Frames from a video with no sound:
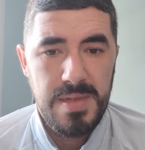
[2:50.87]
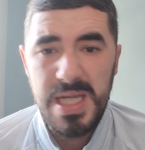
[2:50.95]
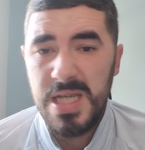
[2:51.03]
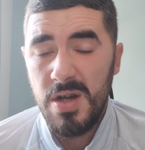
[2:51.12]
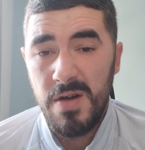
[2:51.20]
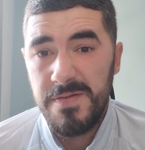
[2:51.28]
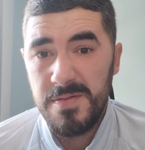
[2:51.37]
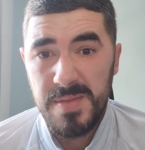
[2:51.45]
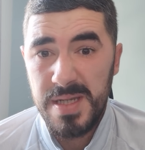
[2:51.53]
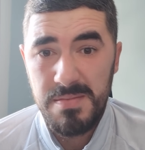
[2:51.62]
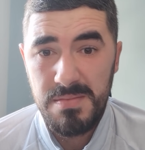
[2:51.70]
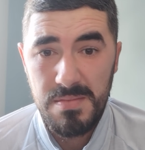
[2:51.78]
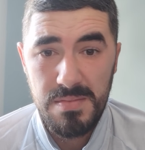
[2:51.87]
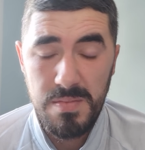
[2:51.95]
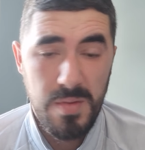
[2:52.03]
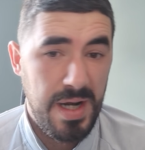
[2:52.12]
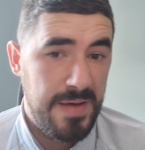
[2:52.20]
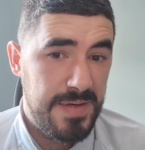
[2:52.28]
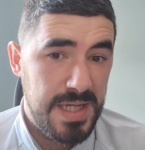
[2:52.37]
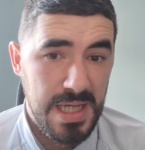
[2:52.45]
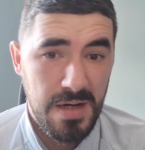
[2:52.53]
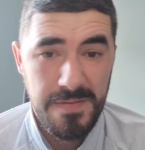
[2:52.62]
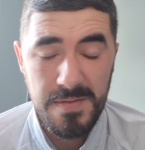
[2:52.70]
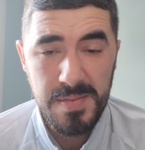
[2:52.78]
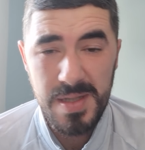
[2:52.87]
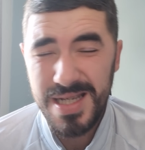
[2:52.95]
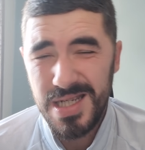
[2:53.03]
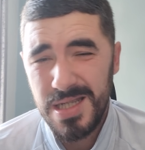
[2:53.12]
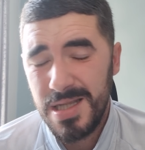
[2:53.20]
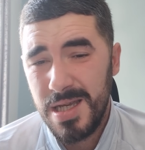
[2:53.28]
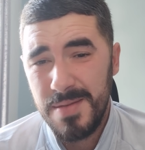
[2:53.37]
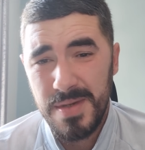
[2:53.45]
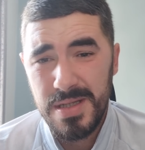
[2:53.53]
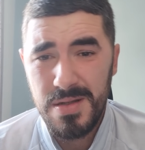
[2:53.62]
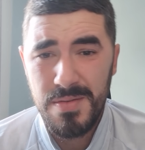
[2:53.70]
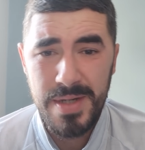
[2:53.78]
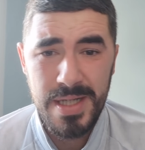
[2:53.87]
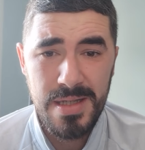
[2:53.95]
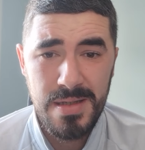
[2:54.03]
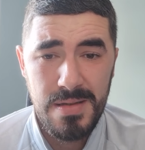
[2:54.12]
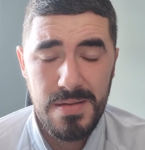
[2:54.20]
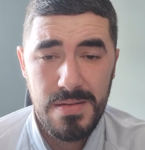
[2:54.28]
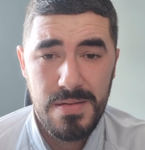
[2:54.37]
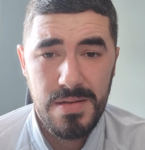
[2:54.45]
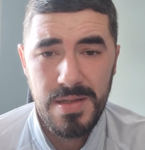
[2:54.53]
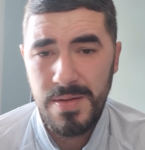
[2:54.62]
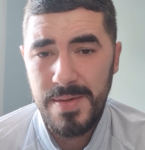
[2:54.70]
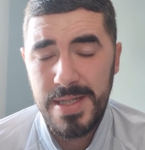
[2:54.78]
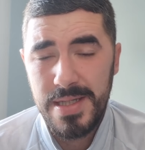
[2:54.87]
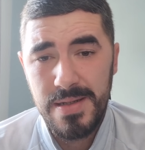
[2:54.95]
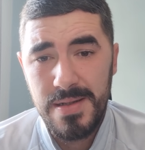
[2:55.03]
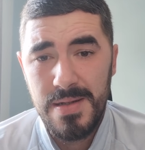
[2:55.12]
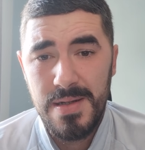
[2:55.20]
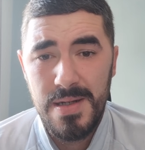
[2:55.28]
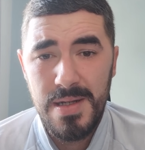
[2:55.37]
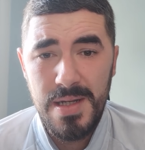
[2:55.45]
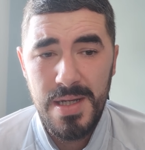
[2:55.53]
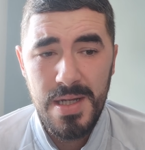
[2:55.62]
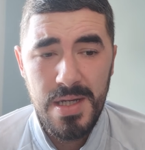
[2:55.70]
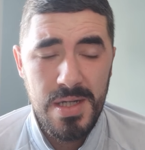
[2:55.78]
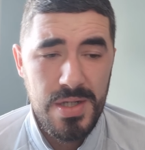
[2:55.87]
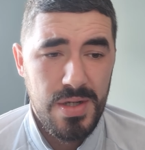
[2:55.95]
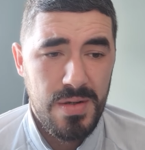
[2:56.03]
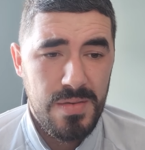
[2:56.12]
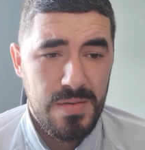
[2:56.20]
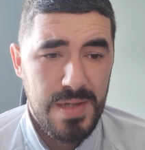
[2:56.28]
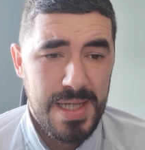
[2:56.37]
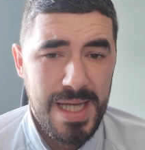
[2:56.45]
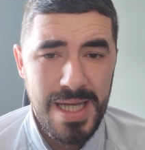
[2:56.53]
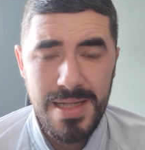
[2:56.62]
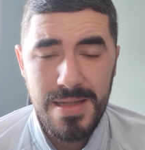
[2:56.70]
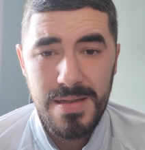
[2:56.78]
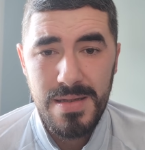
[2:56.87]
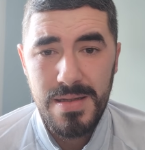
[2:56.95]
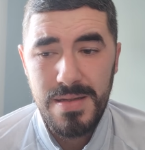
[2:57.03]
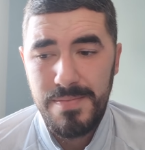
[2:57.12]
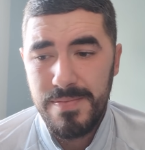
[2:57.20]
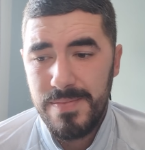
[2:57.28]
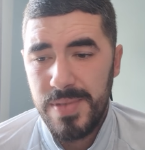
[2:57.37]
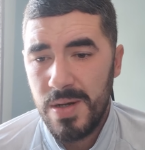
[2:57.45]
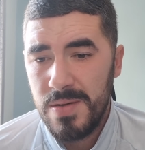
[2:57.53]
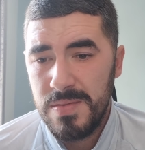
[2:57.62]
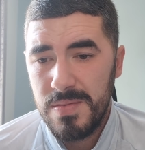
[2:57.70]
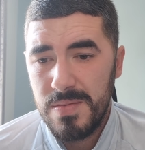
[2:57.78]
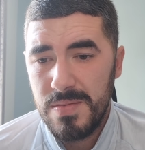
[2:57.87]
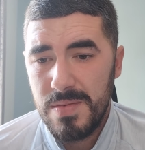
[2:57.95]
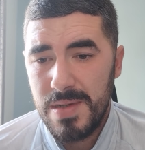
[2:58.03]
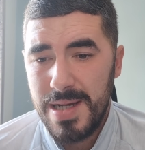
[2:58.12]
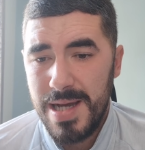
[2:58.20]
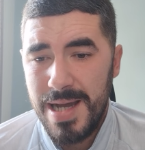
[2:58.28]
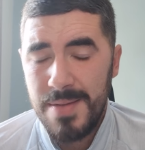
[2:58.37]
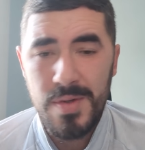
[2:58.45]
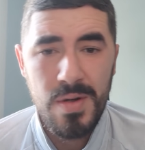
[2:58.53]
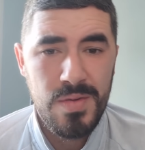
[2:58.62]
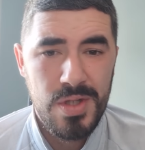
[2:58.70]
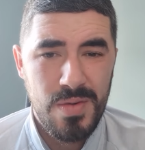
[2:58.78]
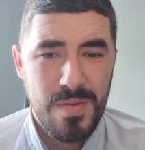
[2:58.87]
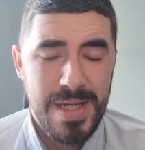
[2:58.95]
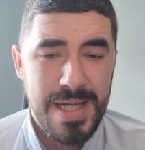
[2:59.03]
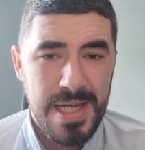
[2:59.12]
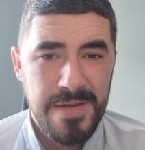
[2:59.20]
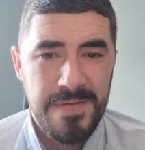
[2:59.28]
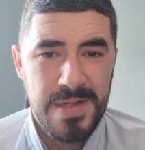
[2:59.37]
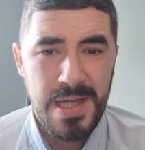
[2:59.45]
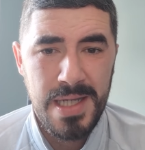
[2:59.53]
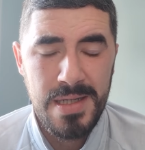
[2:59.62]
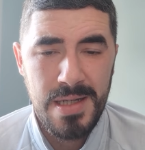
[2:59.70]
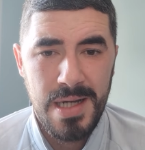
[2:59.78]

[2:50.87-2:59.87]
He offered me whatever he offered me. I said, nah, man, it's not worth it. Not worth it. So again, bro, I'm going to work every day.